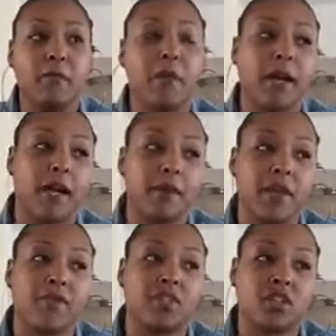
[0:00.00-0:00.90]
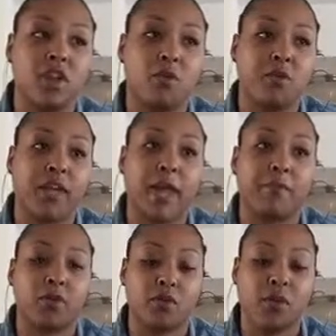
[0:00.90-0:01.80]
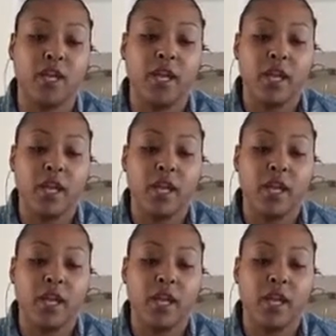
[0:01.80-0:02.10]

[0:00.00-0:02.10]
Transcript: But if you're starting with Capricorn,